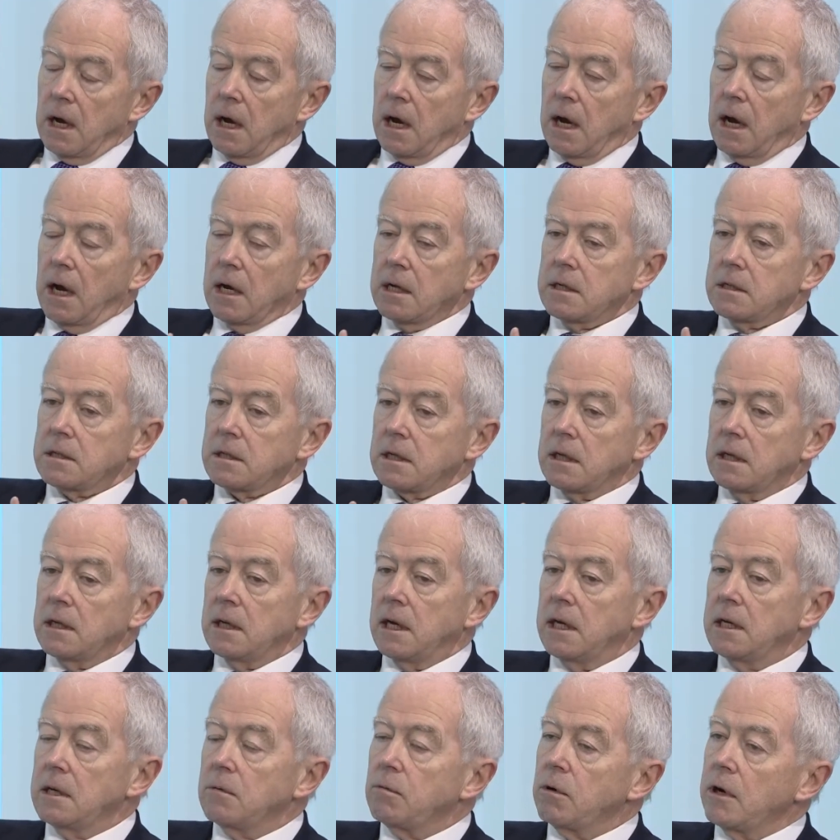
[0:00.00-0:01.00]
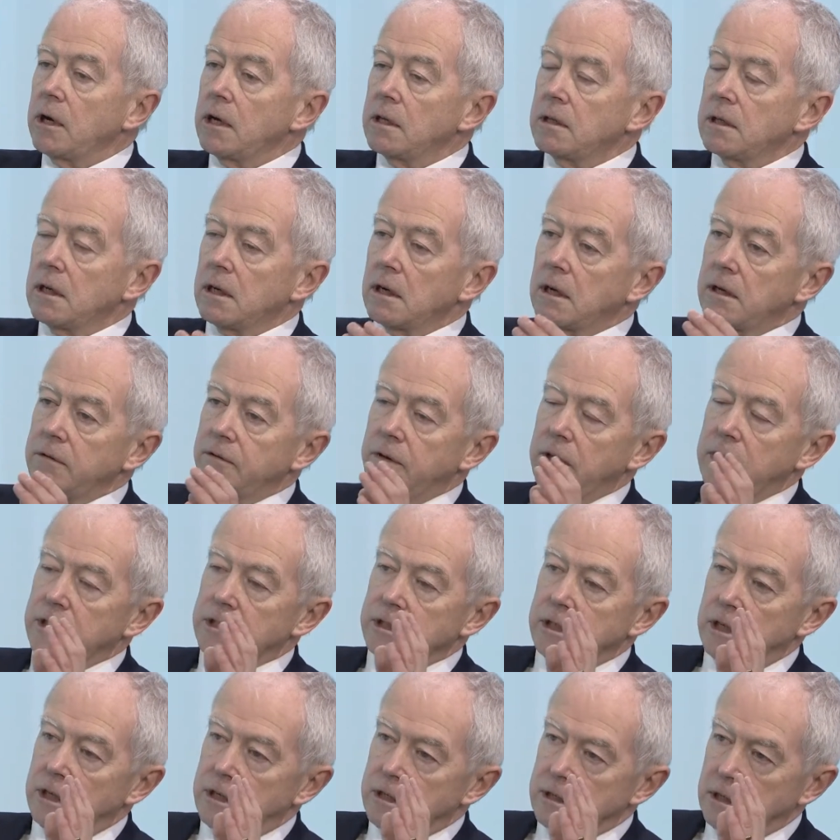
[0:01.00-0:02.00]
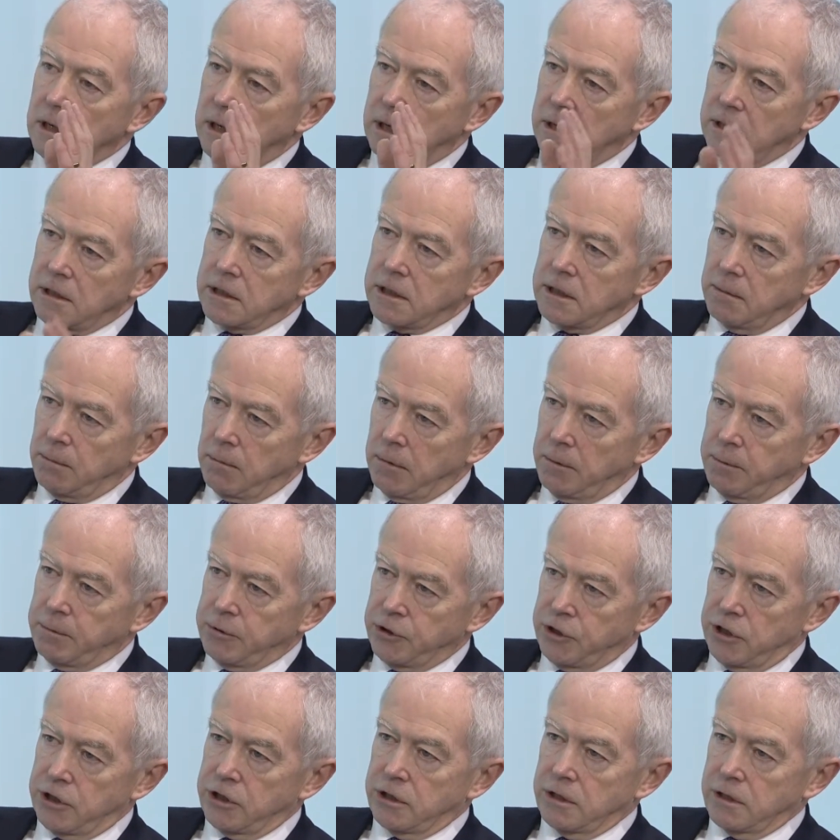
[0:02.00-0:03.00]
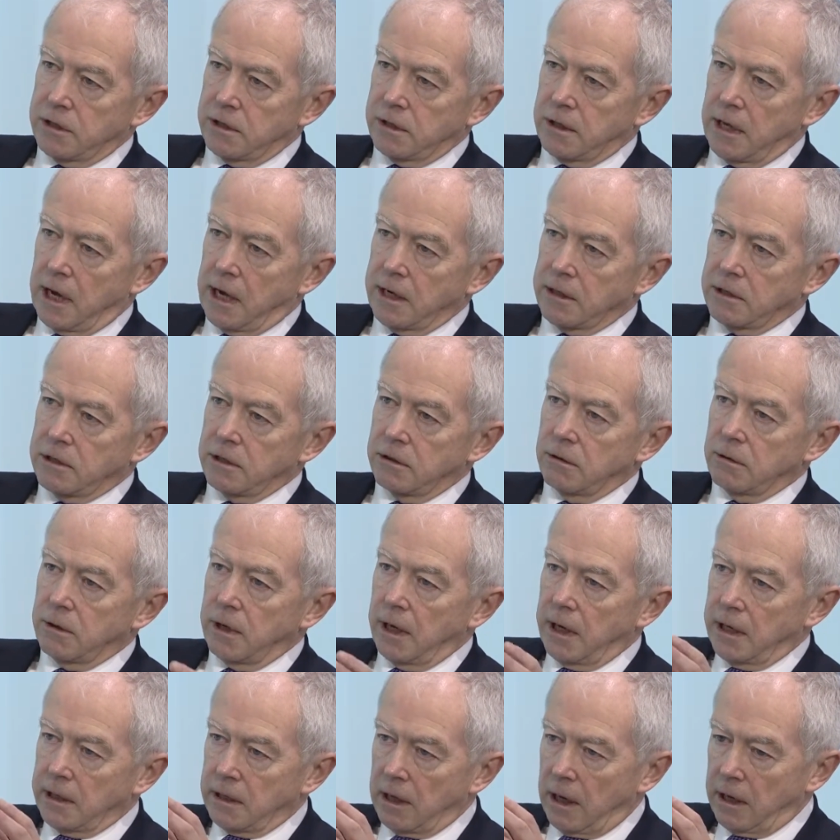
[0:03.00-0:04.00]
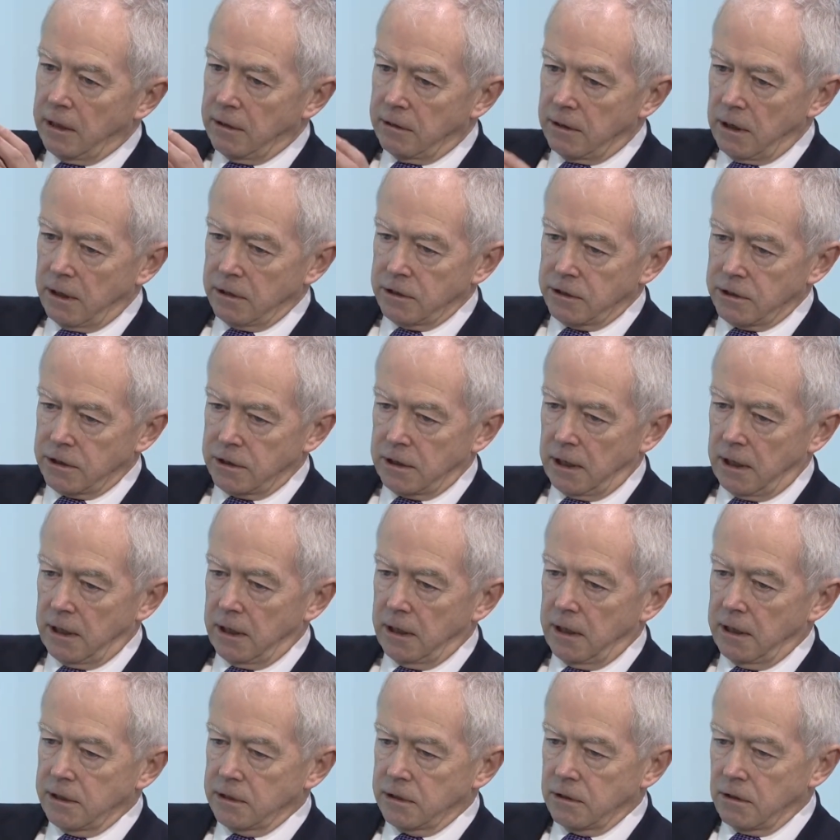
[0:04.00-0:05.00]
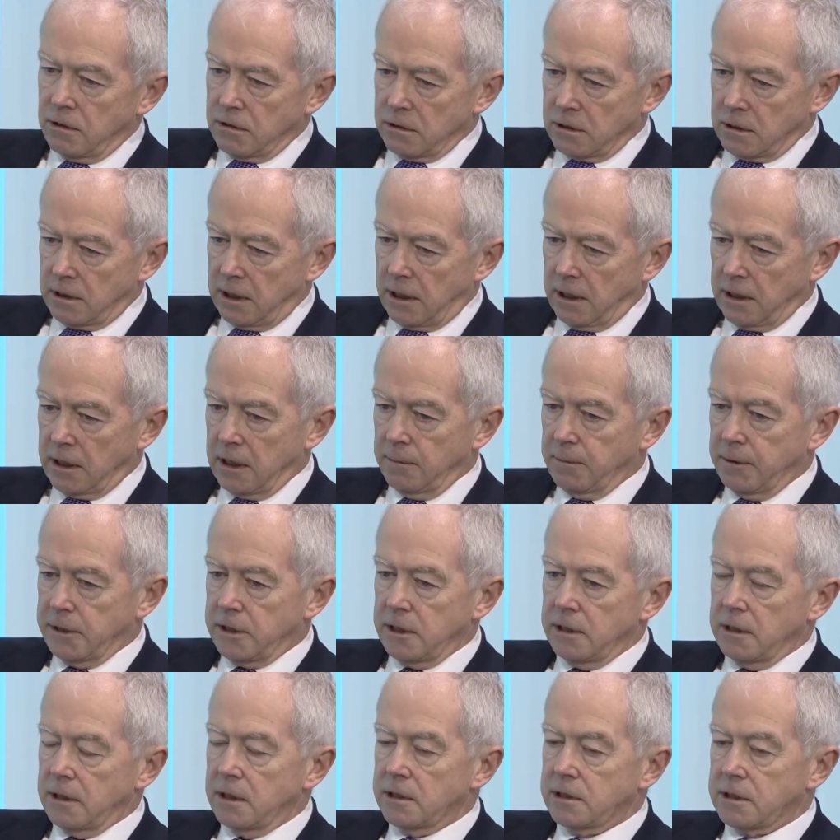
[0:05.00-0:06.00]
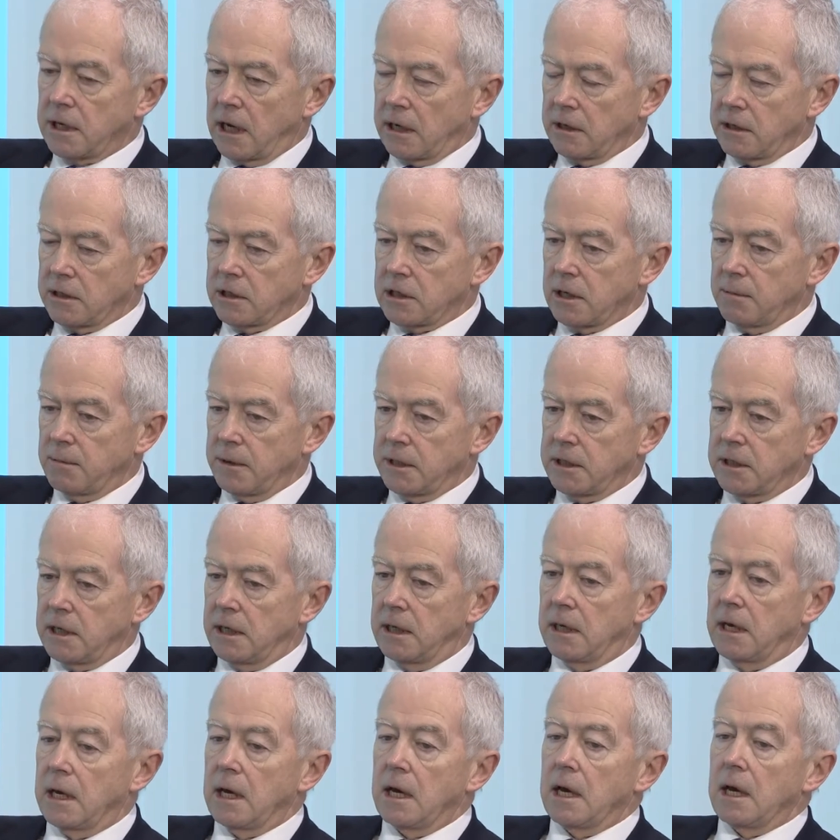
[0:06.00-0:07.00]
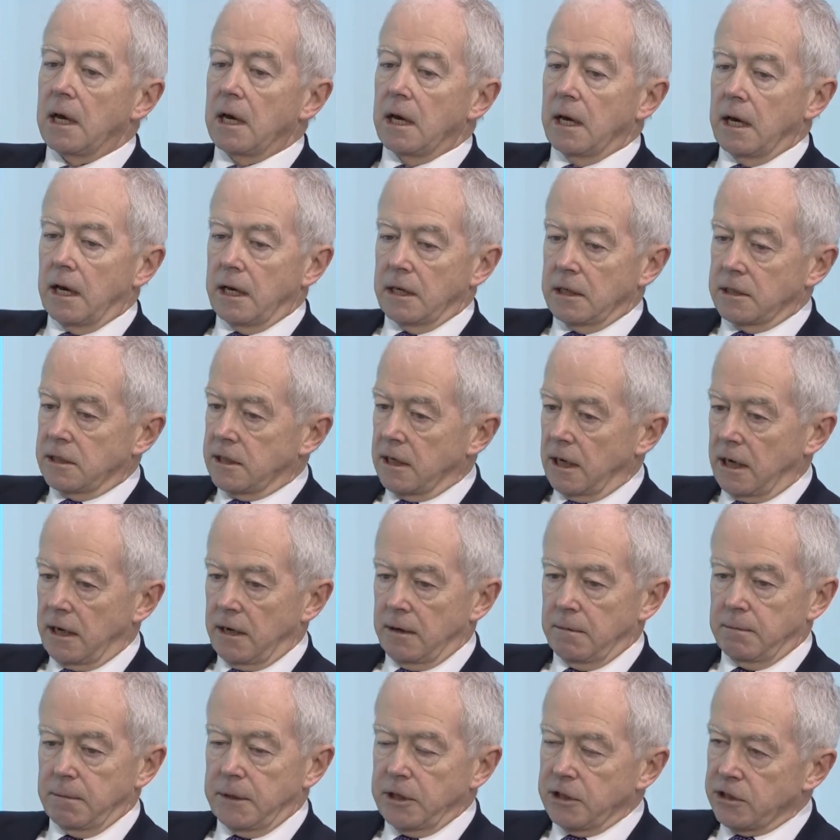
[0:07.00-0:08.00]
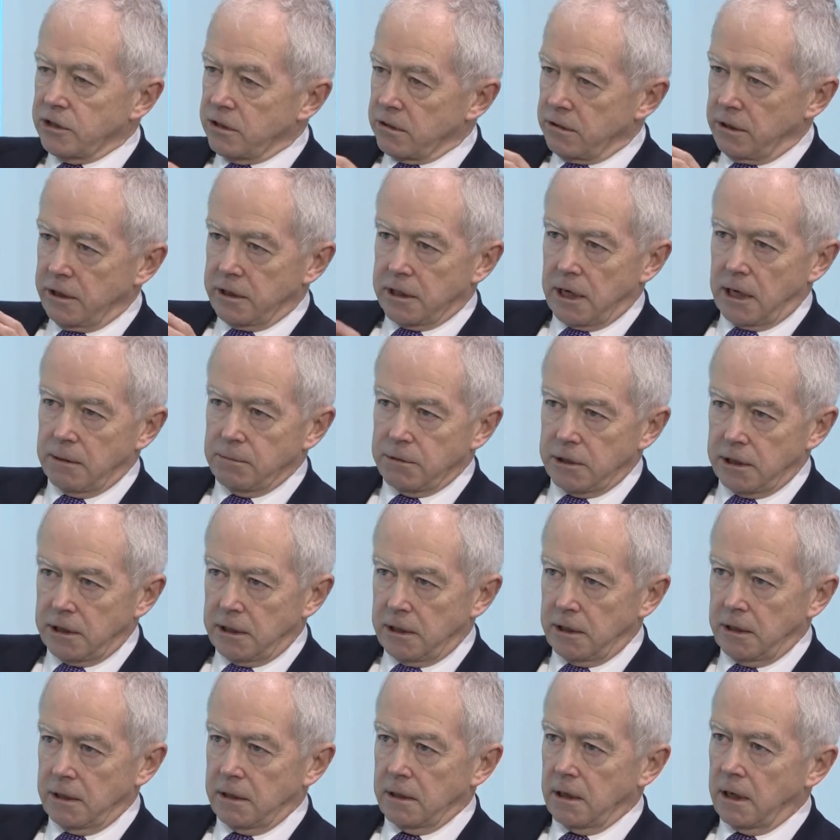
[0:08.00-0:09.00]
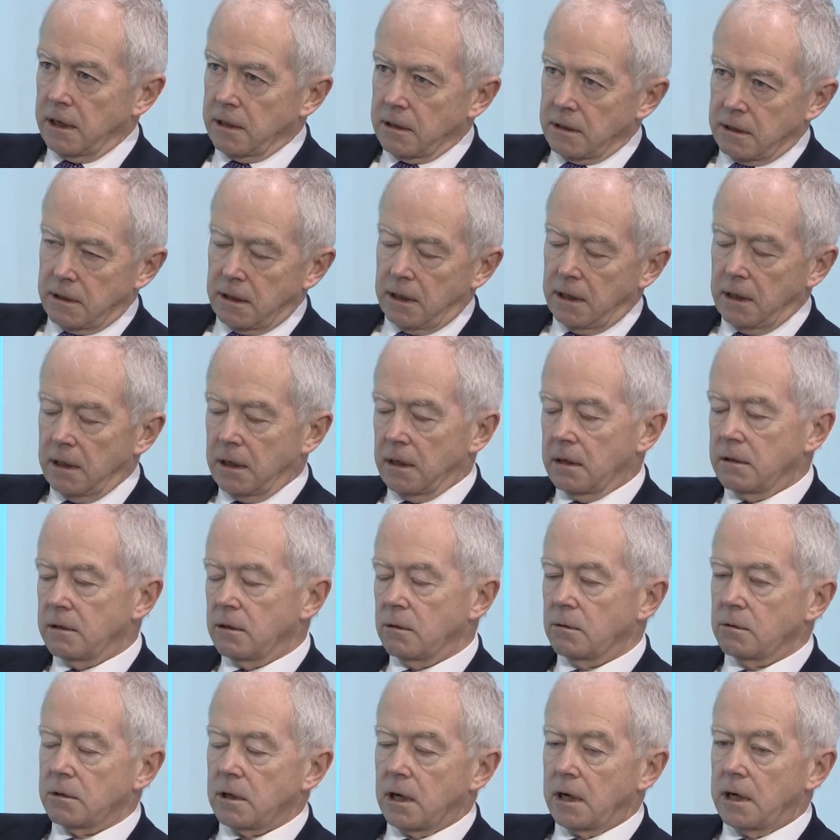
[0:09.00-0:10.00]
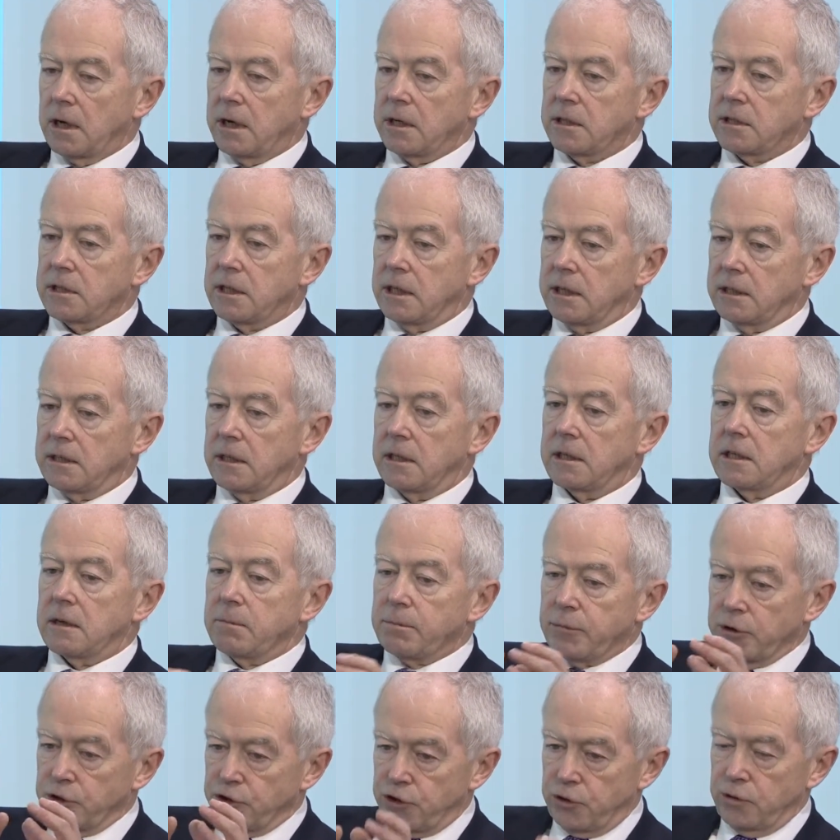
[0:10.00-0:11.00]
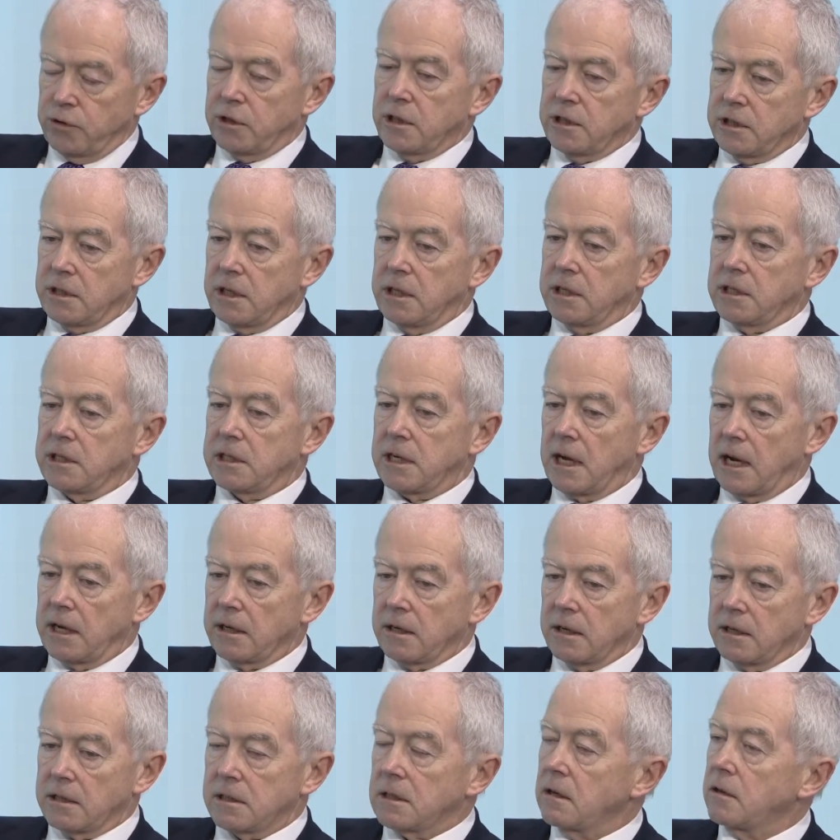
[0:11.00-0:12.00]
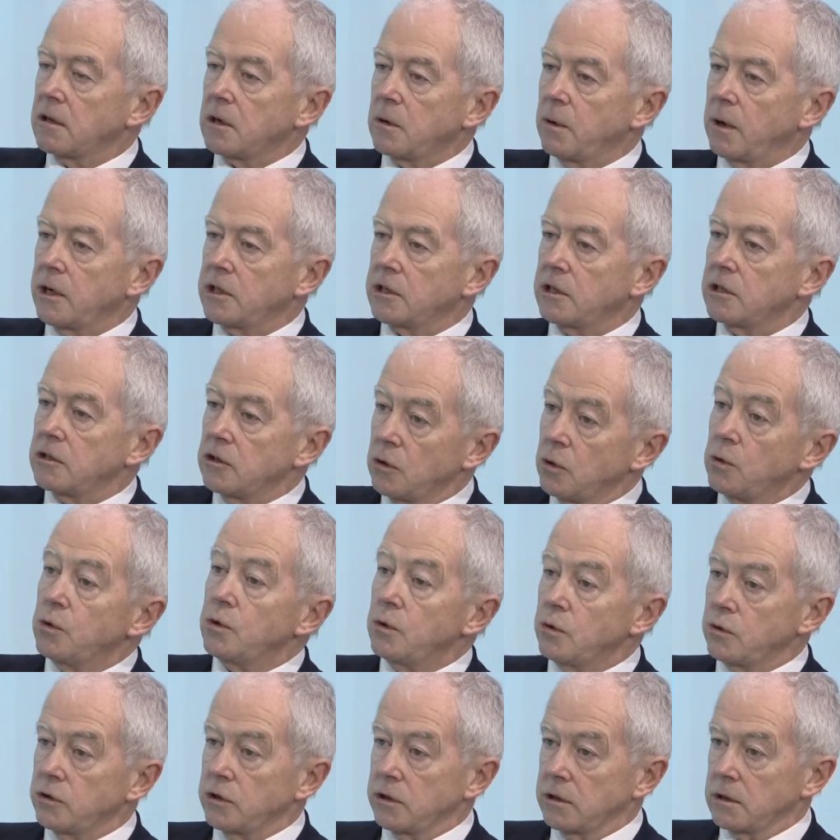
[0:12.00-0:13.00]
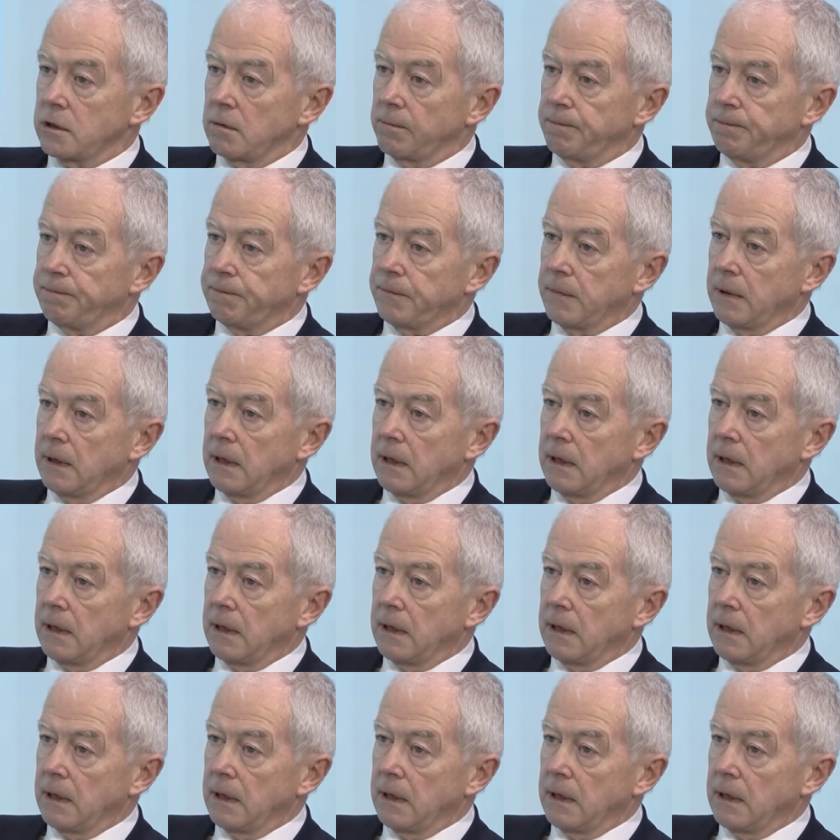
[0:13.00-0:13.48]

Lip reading: And in a way, the IVSC is in a similar position to that. You know, it does. It's got a committee, a standards committee. It meets 3 times a year, like the old IVSC did. It produces these standards. Now the question is, who uses them?